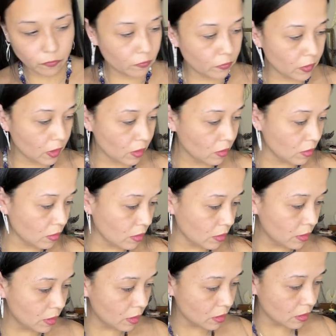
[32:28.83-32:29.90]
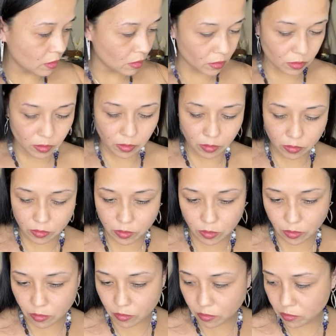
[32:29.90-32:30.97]
Where all these cards go
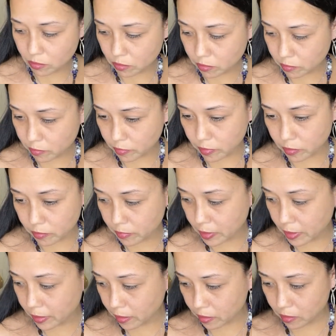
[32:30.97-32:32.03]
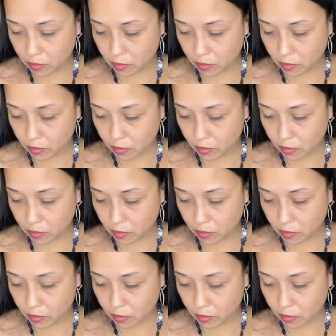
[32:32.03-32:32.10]
to? Put them back.